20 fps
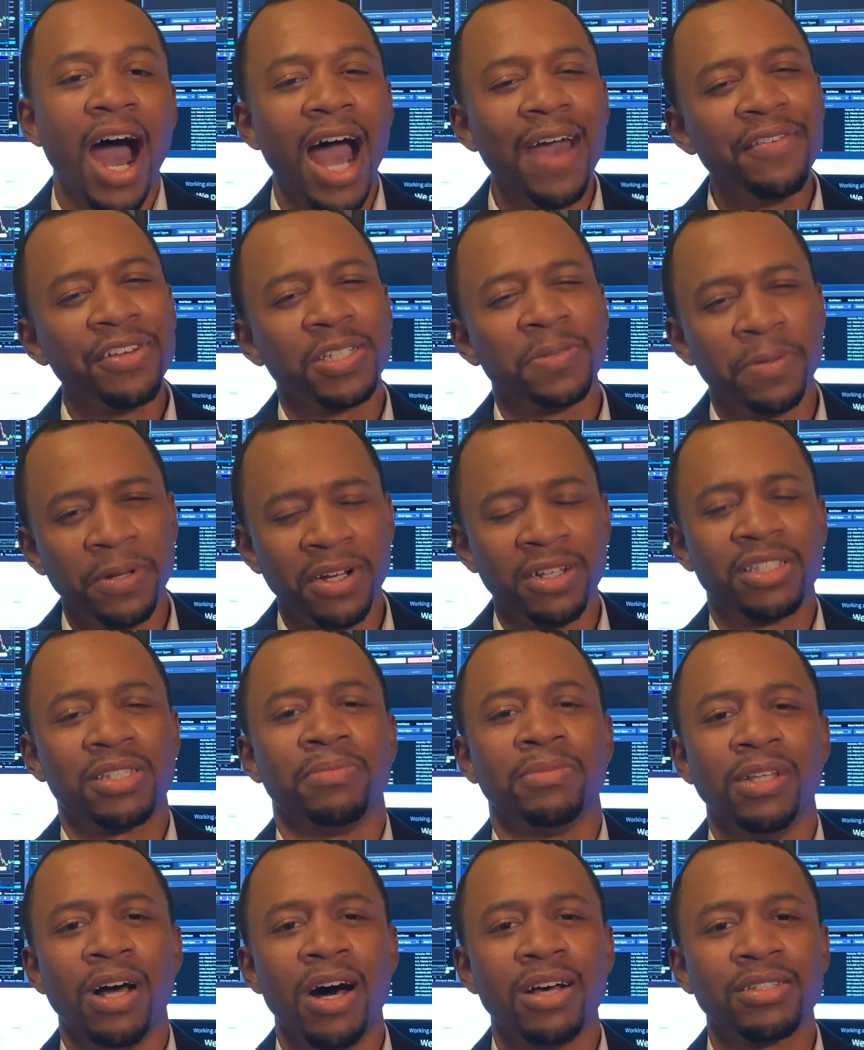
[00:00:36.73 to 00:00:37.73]
I've experienced
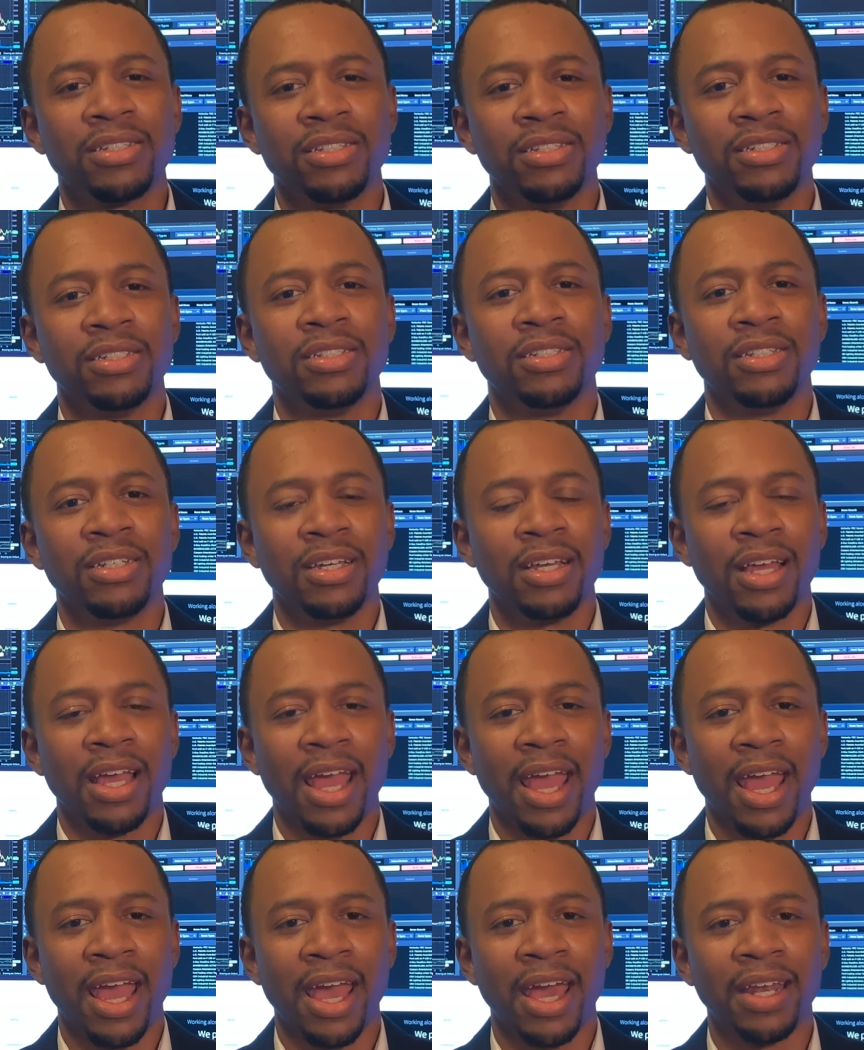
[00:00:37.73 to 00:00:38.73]
some losses
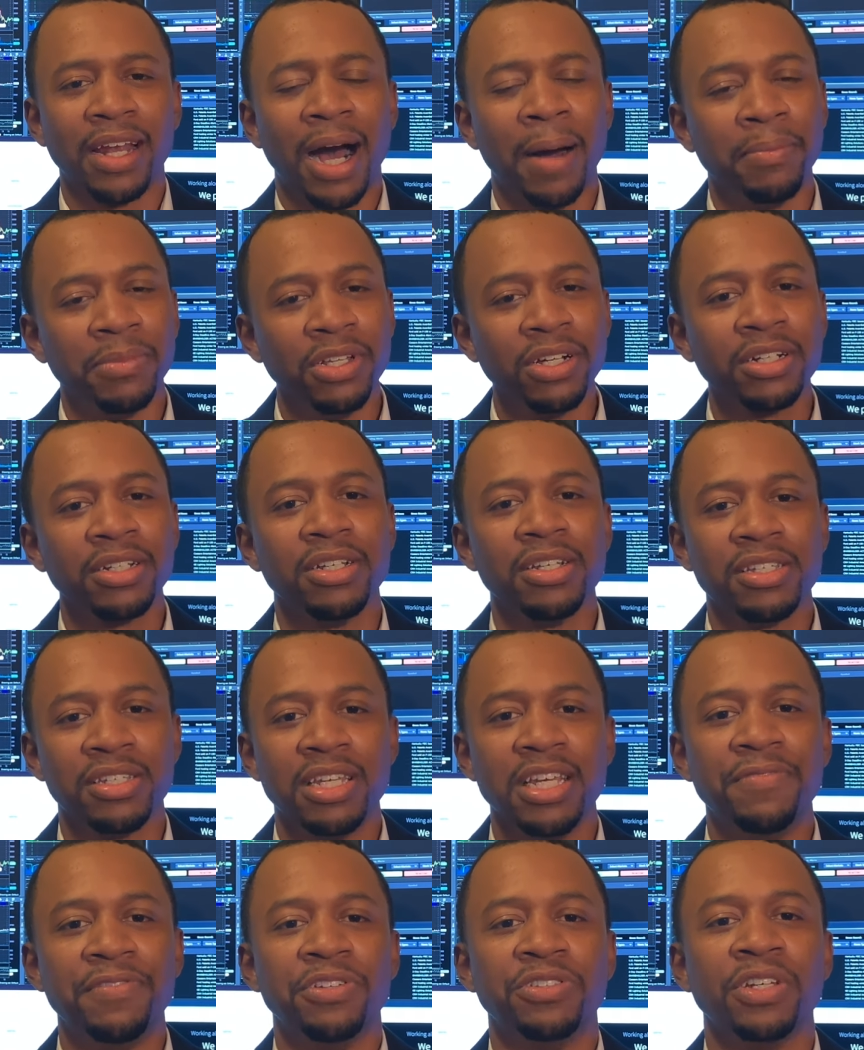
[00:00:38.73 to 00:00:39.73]
and I'm looking to
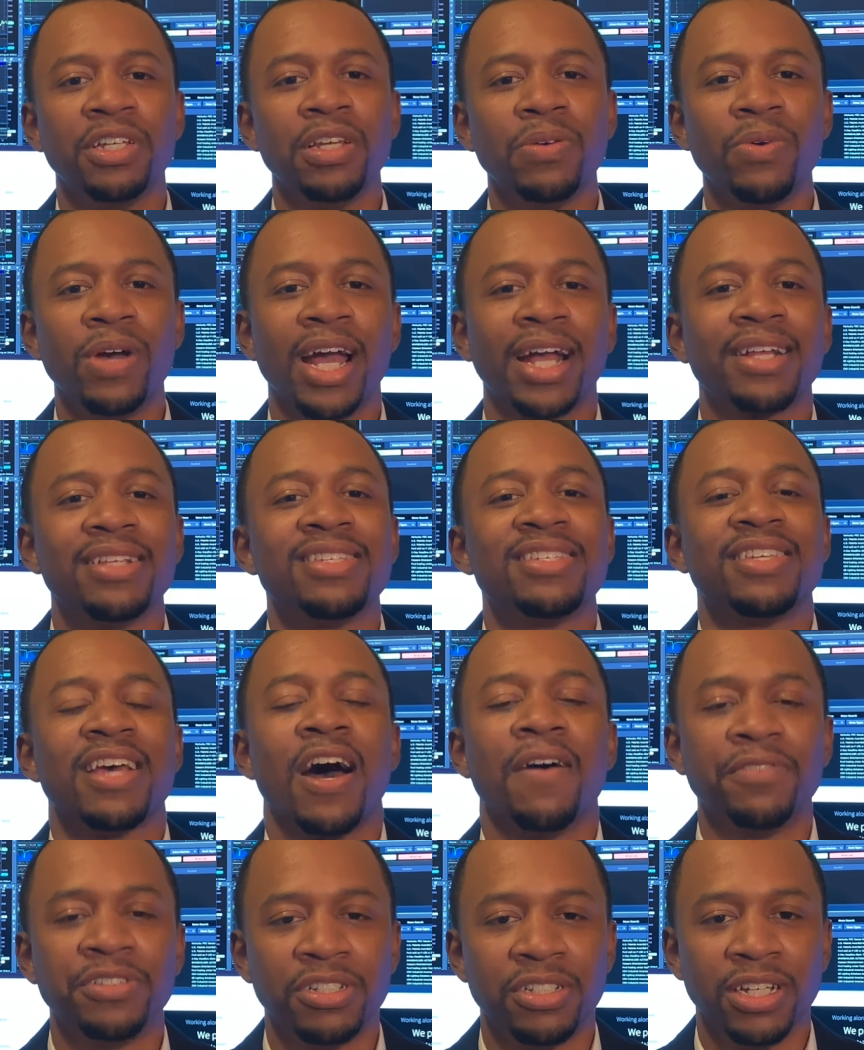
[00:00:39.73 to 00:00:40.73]
see if there's any way I can
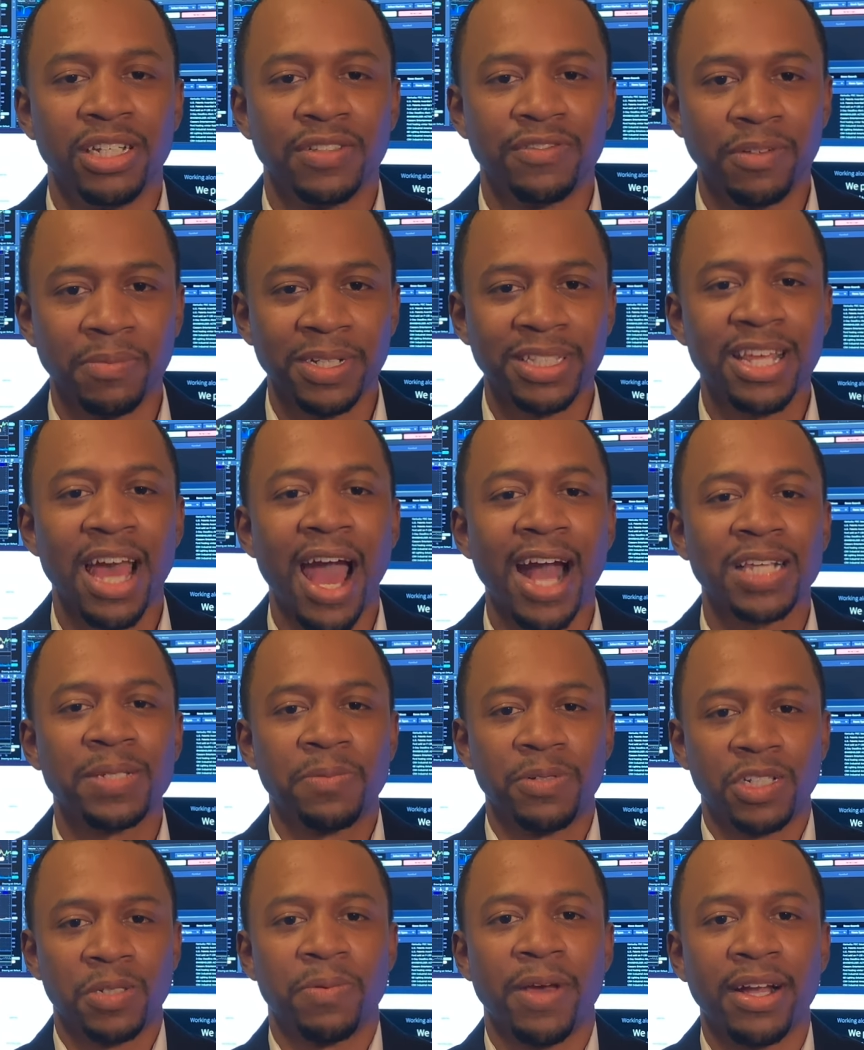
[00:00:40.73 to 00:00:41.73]
salvage this from a tax
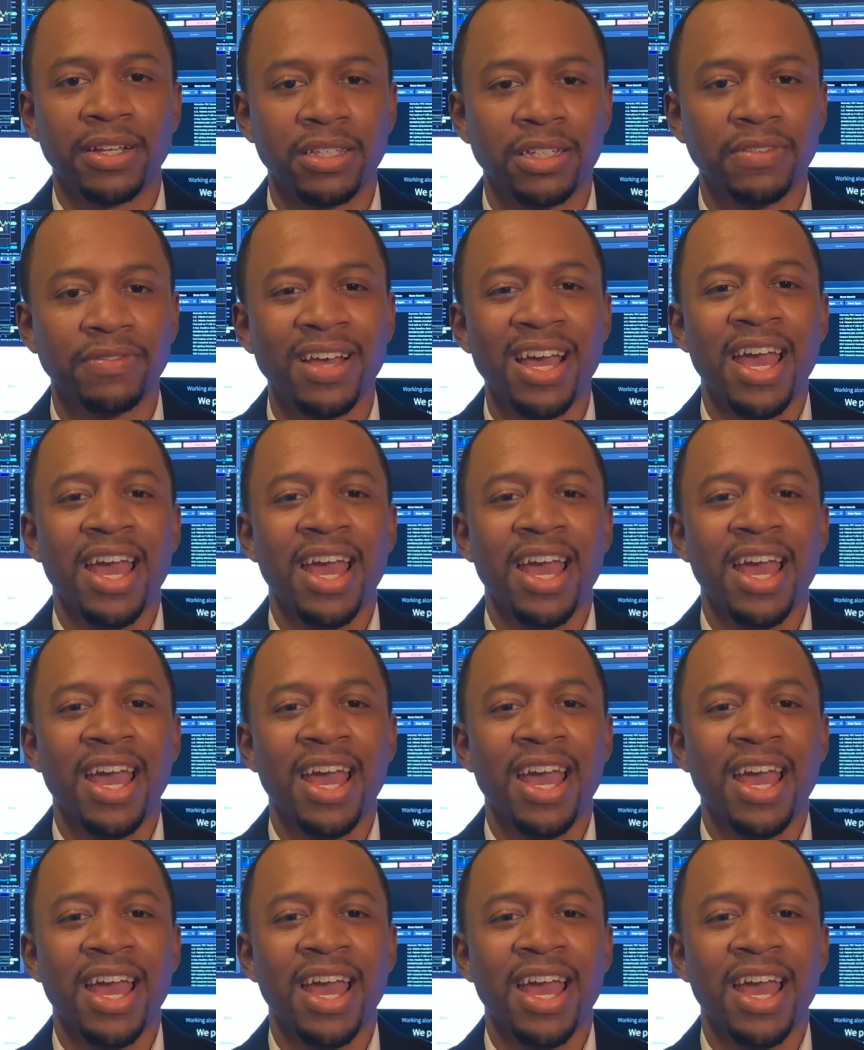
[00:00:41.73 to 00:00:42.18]
perspective.